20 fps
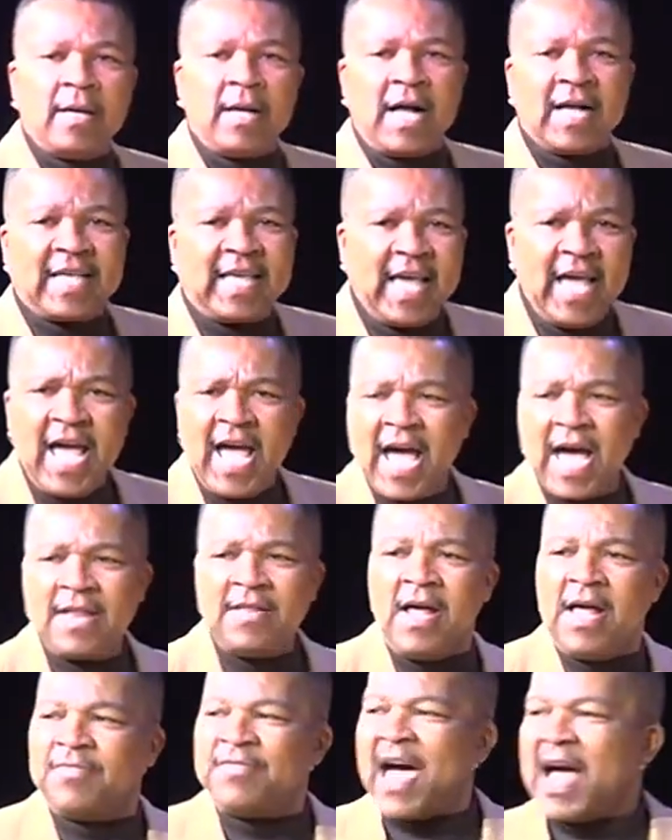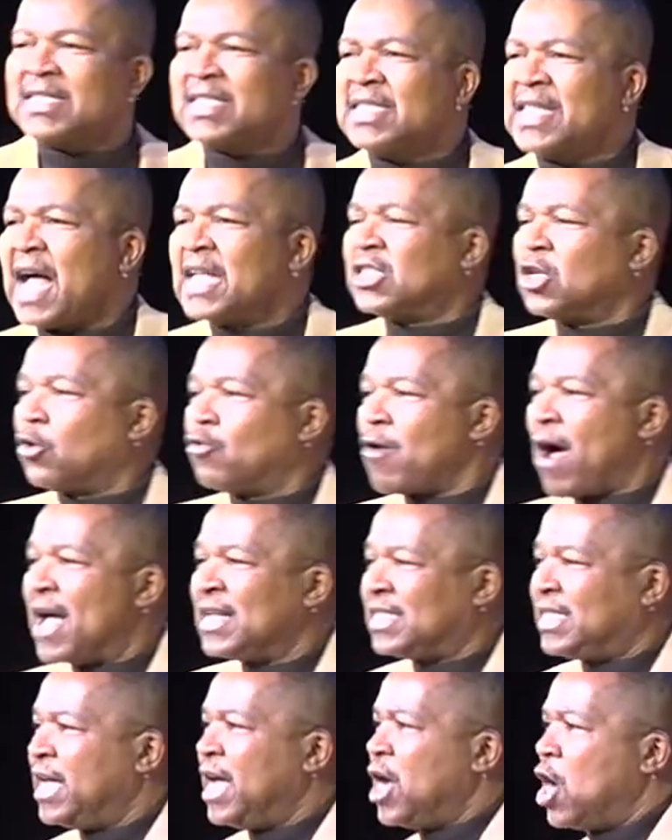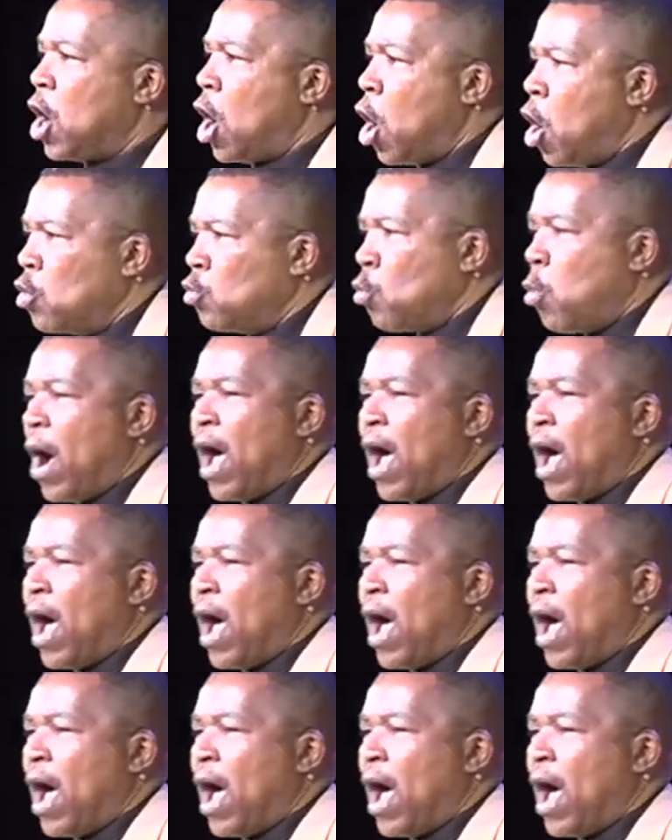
Again, that's not the criteria on